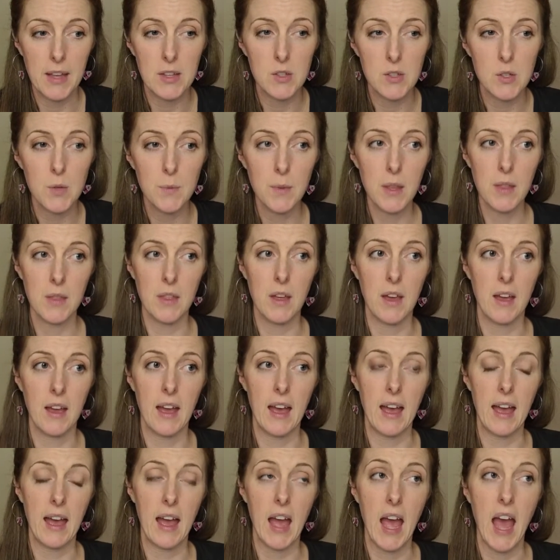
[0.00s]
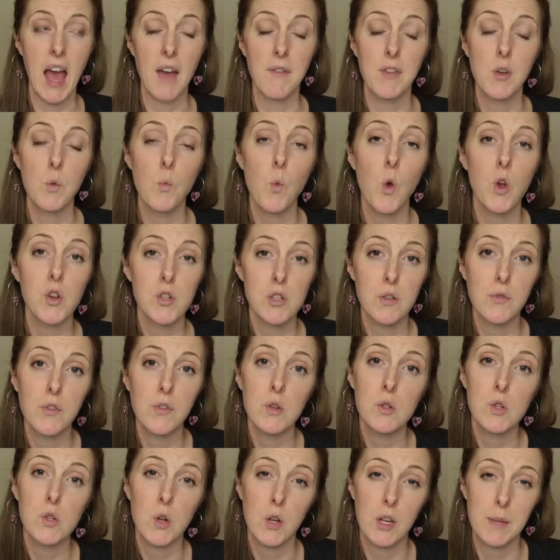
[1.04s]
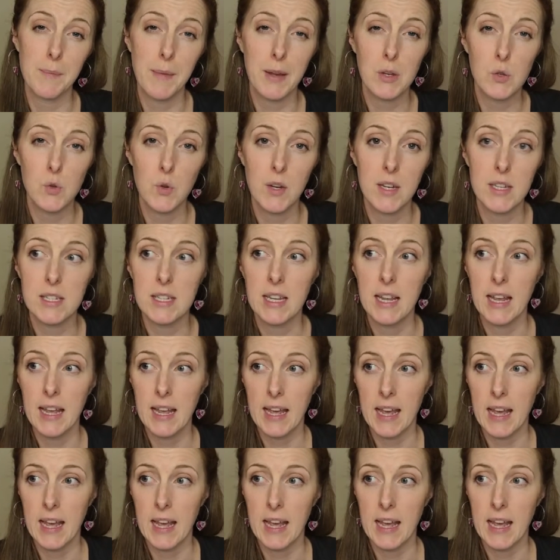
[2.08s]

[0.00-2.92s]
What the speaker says: something that, having watched a few documentaries,